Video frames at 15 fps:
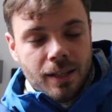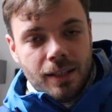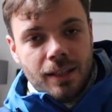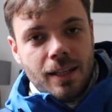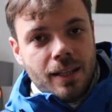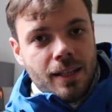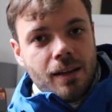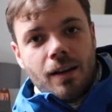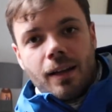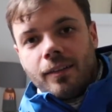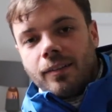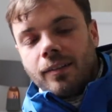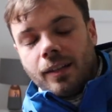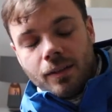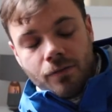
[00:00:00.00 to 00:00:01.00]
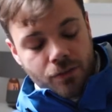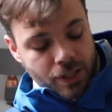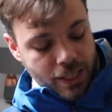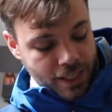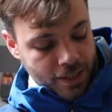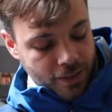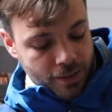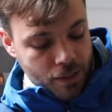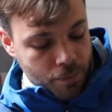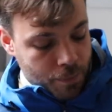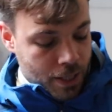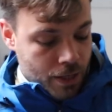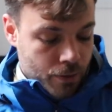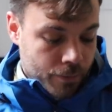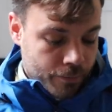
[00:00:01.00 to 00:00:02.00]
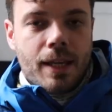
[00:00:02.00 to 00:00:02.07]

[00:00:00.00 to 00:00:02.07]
and in the ice, it really doesn't appeal.